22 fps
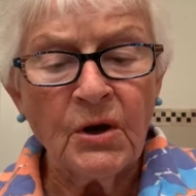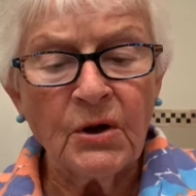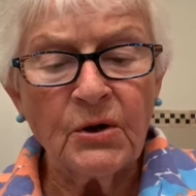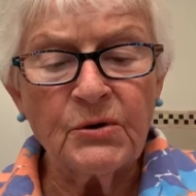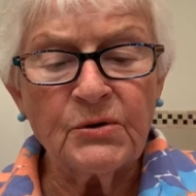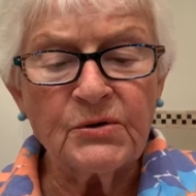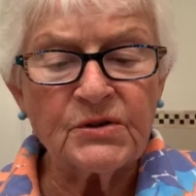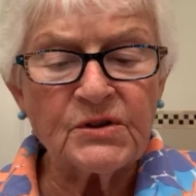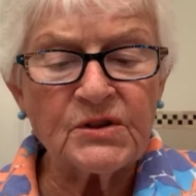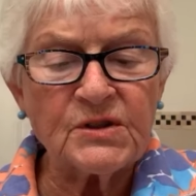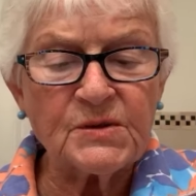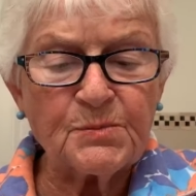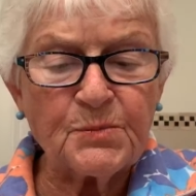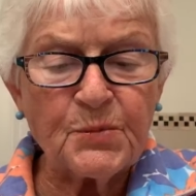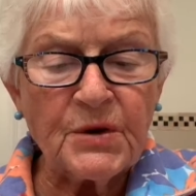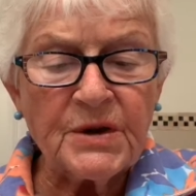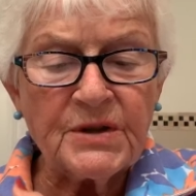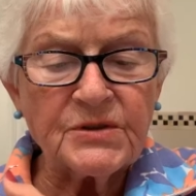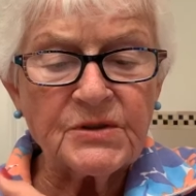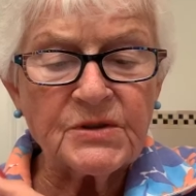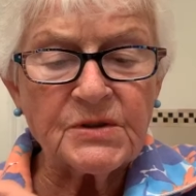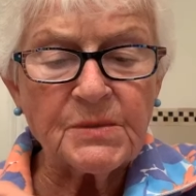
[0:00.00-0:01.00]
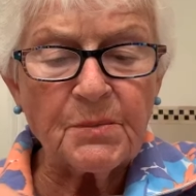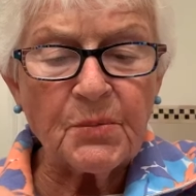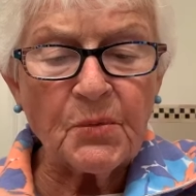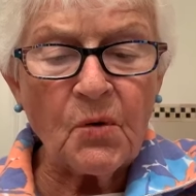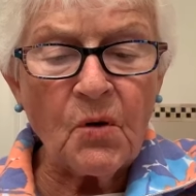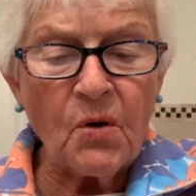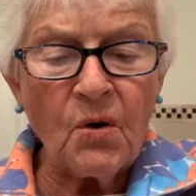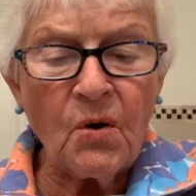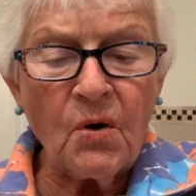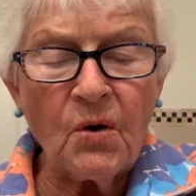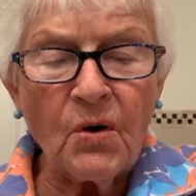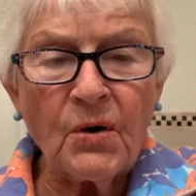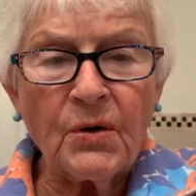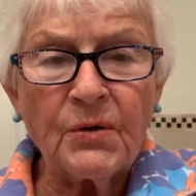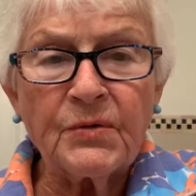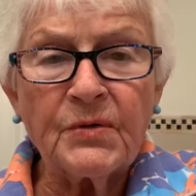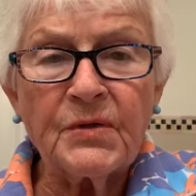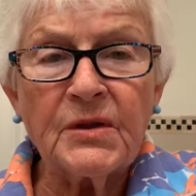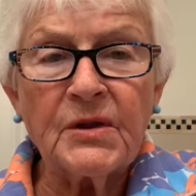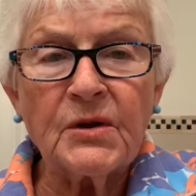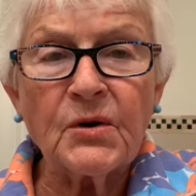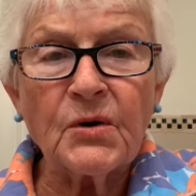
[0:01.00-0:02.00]
who spreads
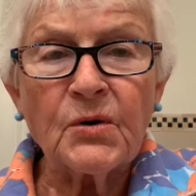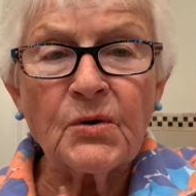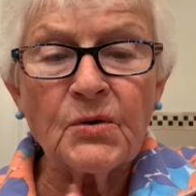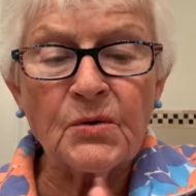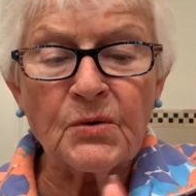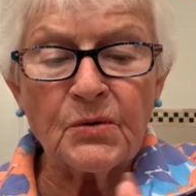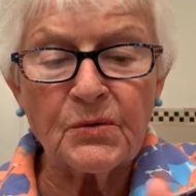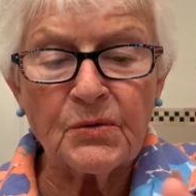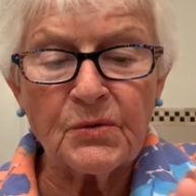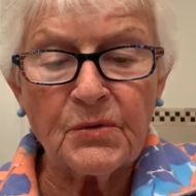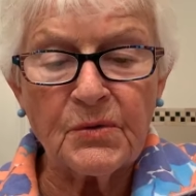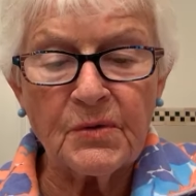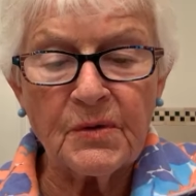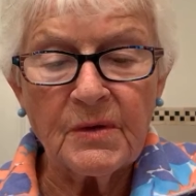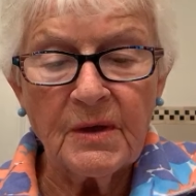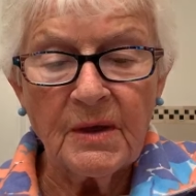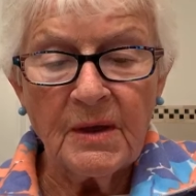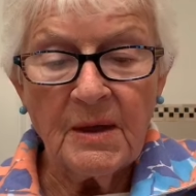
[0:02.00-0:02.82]
abroad the earth